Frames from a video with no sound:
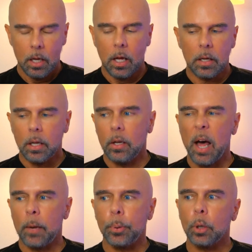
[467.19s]
A
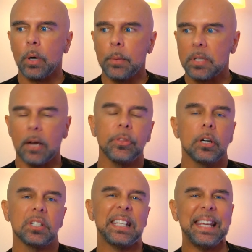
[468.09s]
lot of programs out
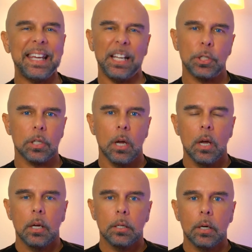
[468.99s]
there teach
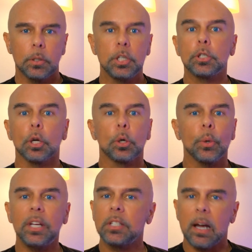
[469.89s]
just
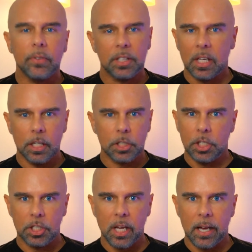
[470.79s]
agree to everything that
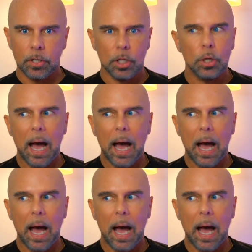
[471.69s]
she says.